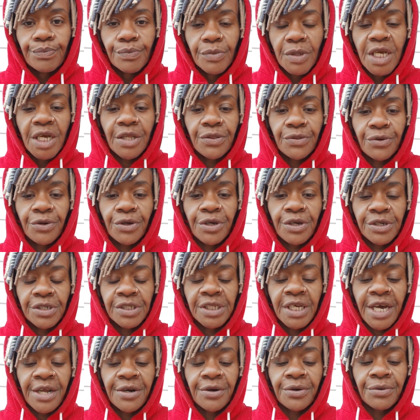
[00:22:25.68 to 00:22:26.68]
Get through your
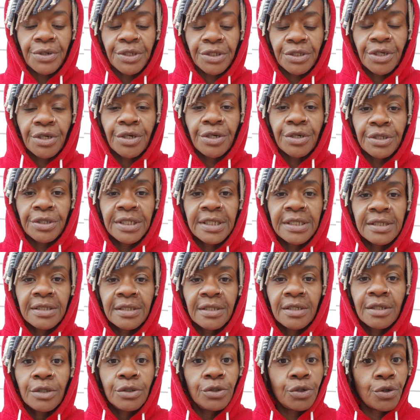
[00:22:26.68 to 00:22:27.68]
Saturn returns.
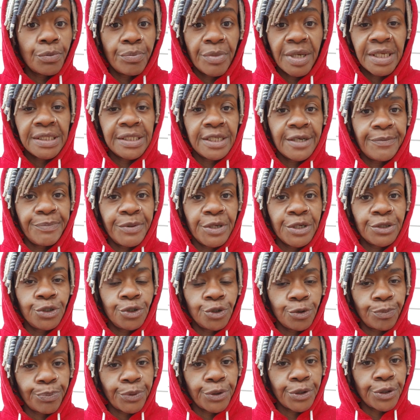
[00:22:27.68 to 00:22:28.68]
Don't mess up your
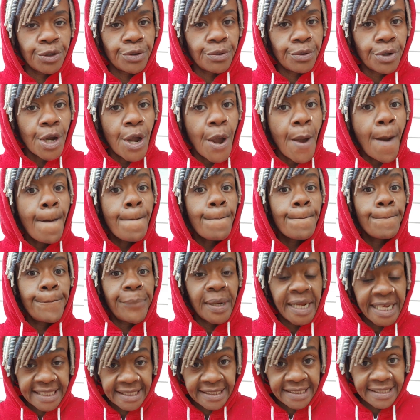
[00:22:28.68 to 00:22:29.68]
Jupiter
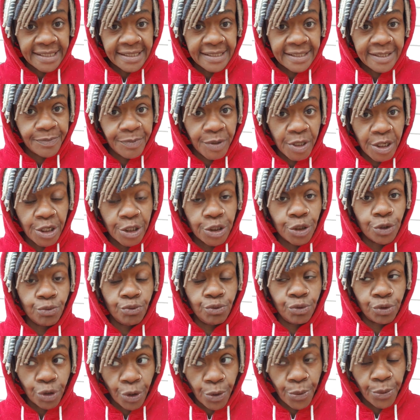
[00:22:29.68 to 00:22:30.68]
blessings because you
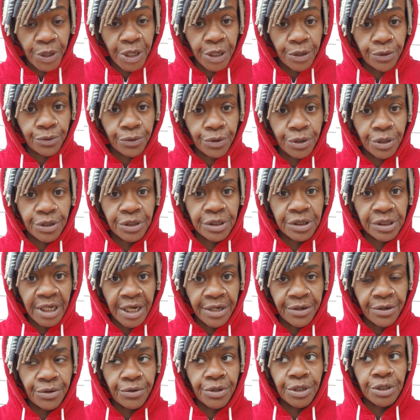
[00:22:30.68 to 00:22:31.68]
don't get through your
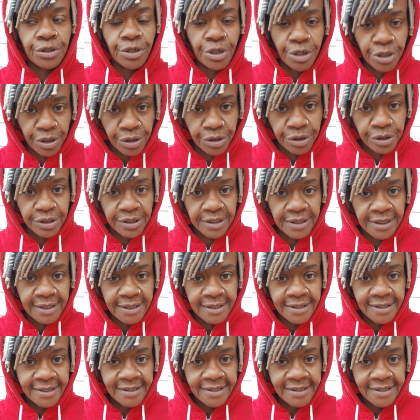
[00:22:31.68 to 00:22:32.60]
Saturn returns.